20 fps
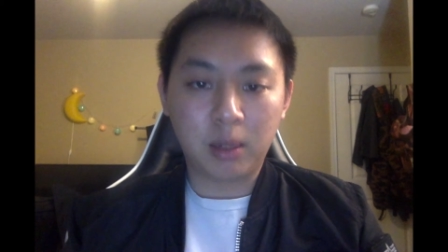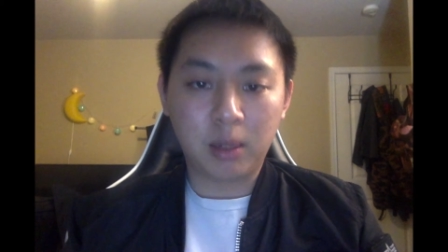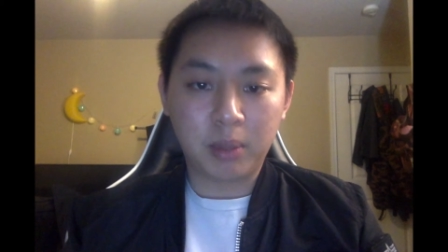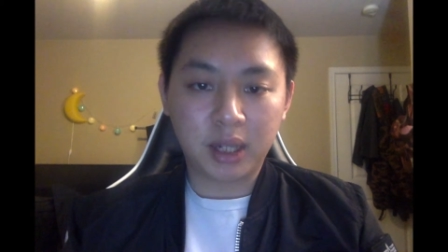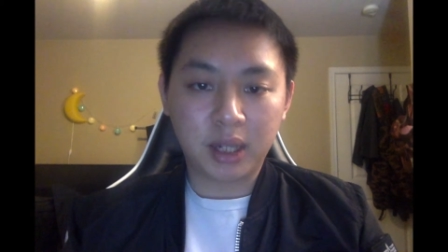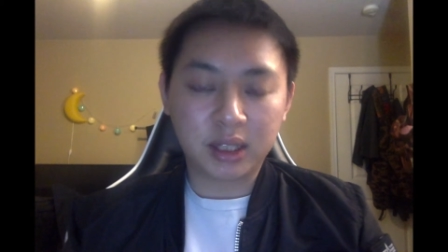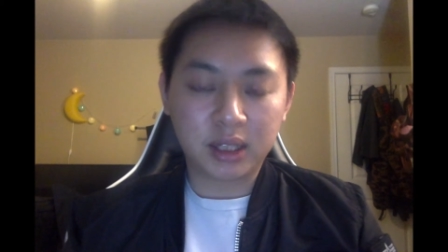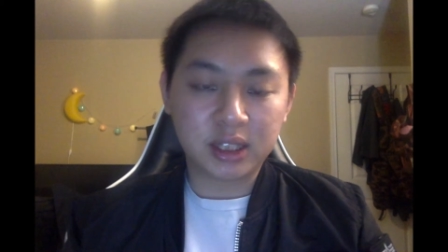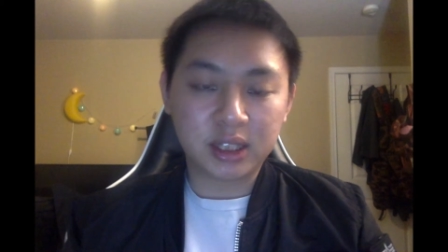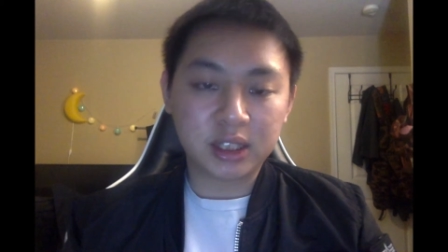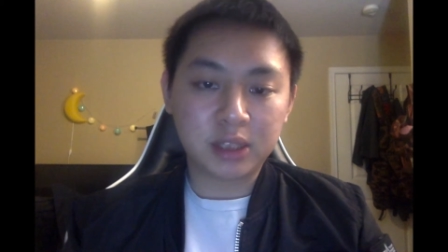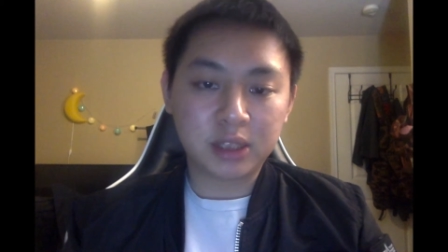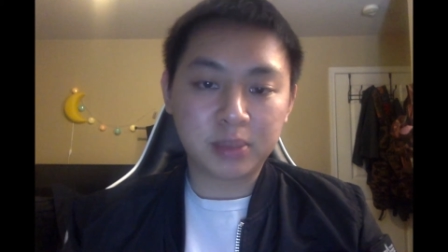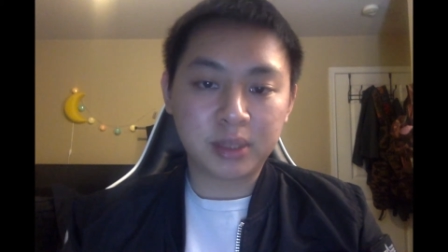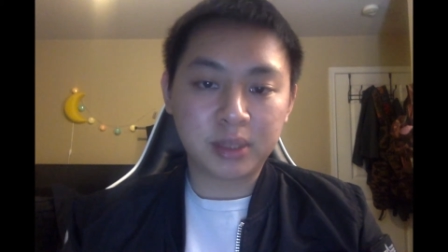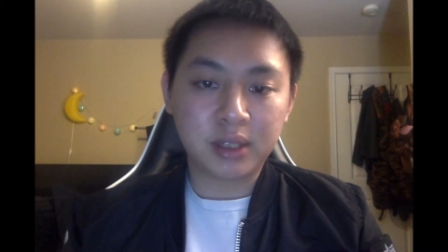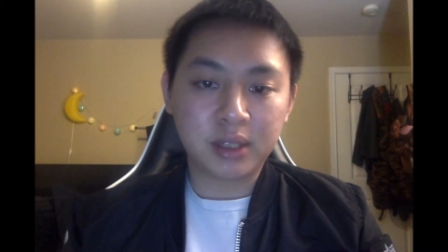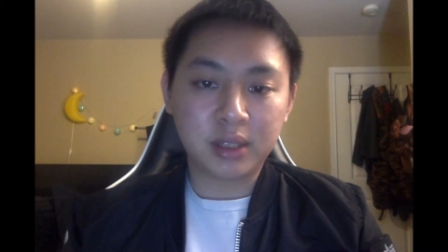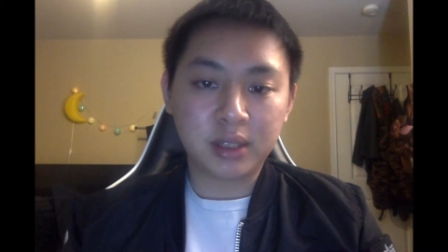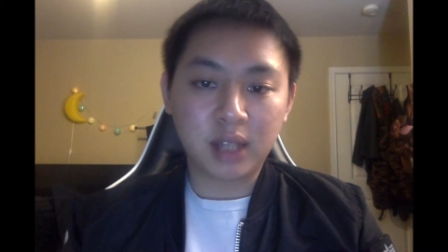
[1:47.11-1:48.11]

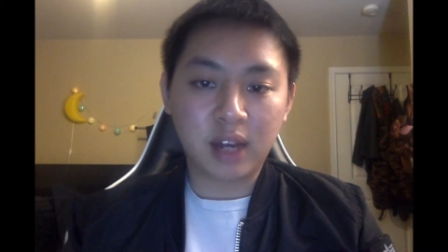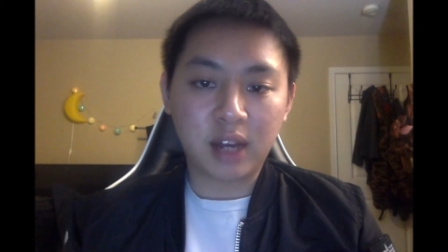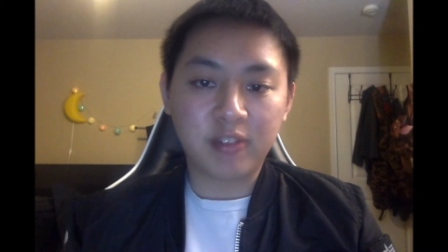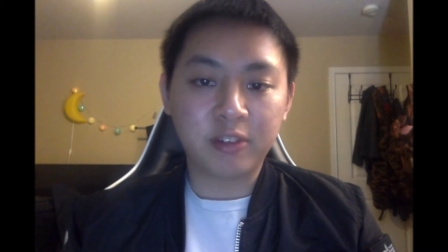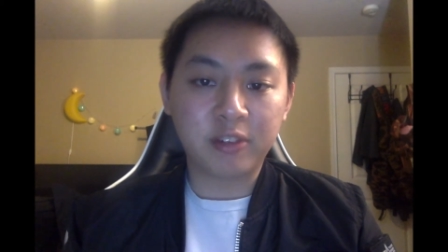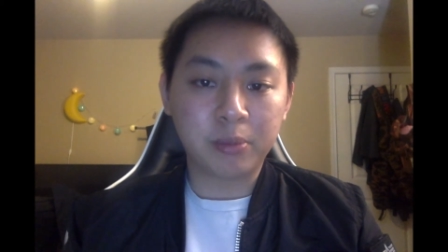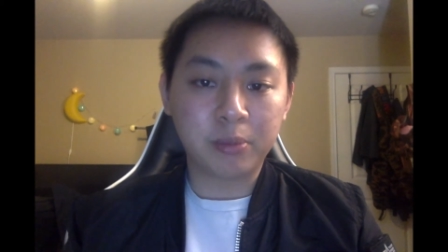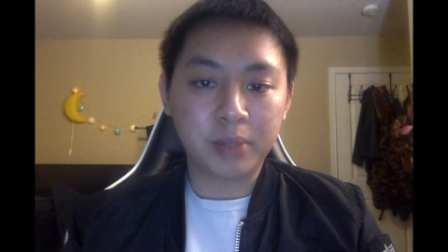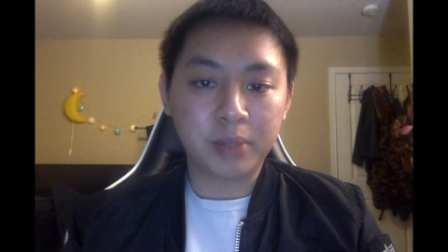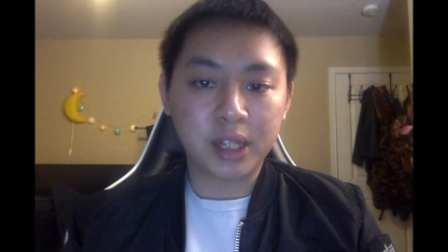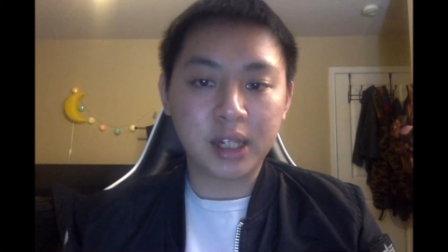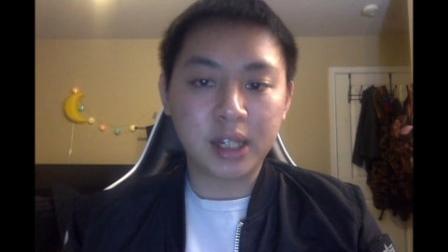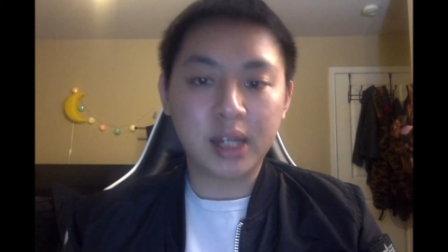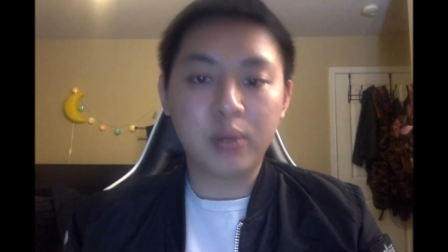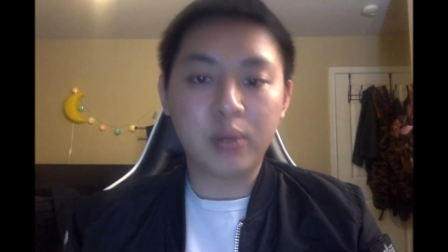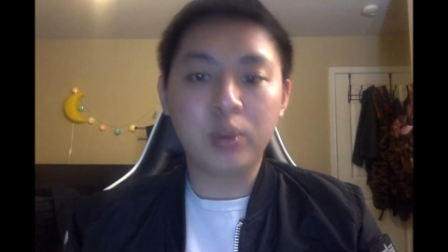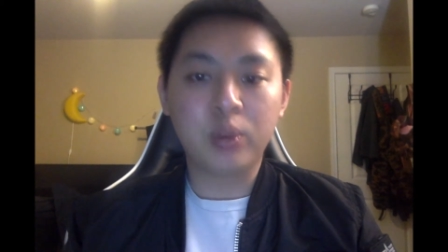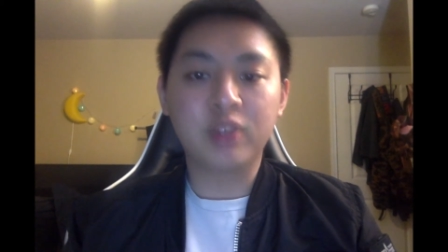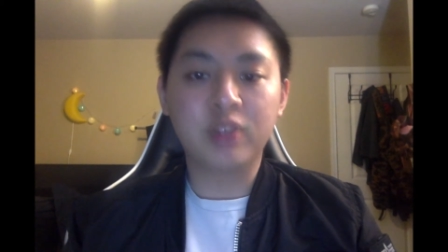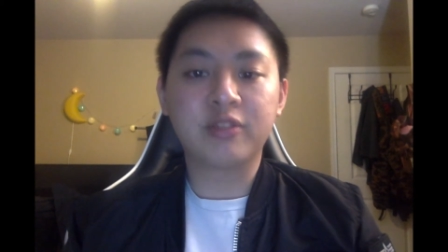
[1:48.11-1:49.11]
participants are familiar
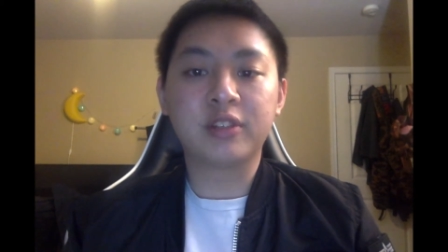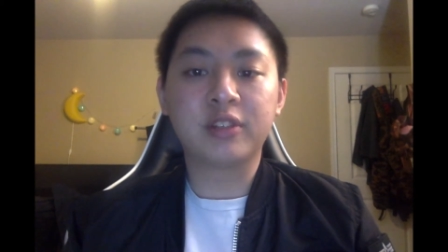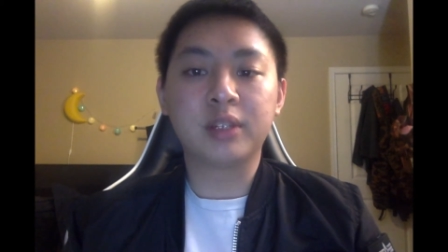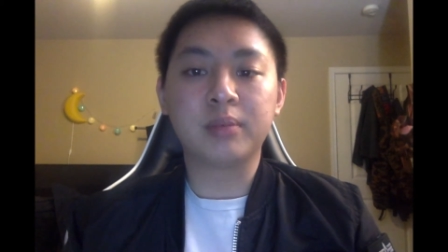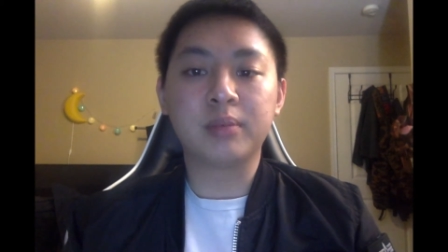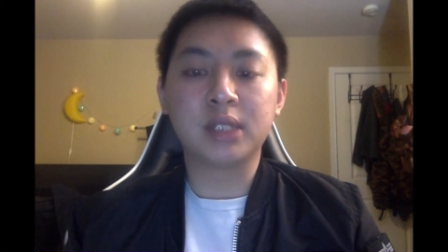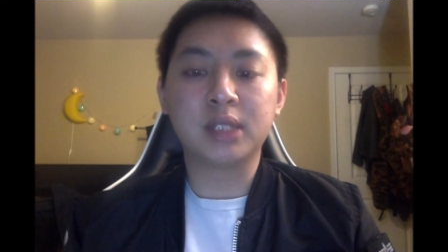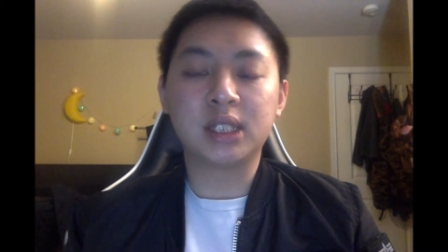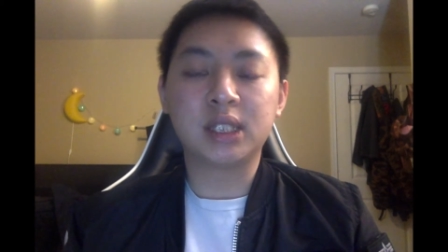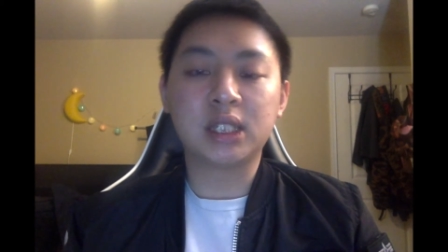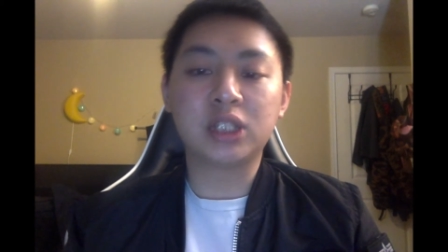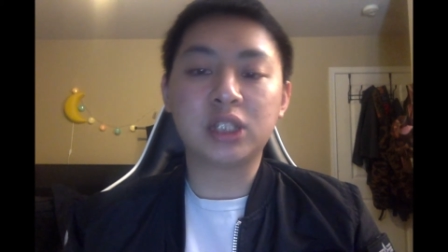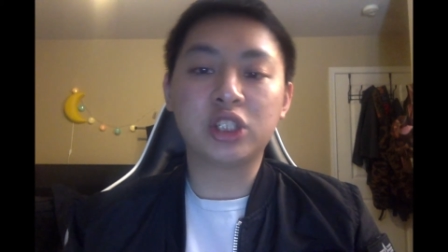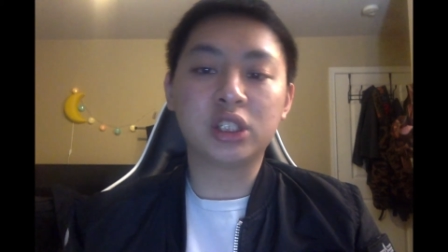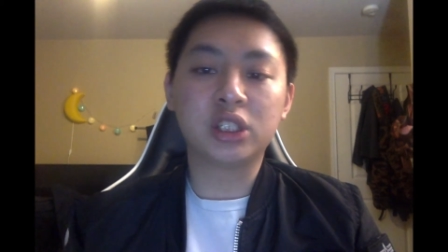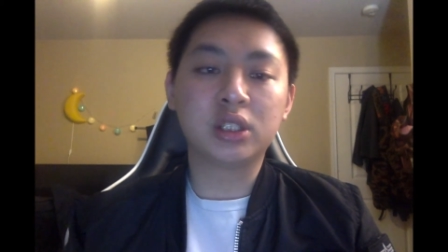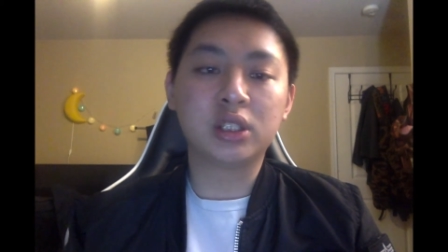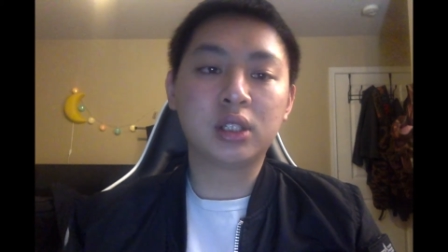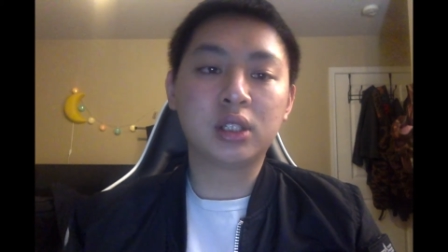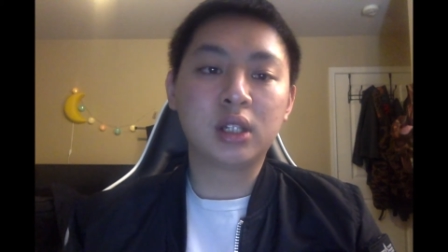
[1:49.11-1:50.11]
with the
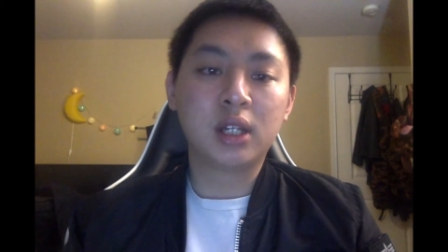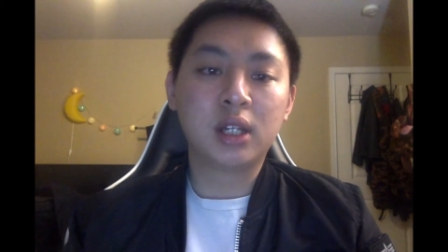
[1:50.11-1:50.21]
mission,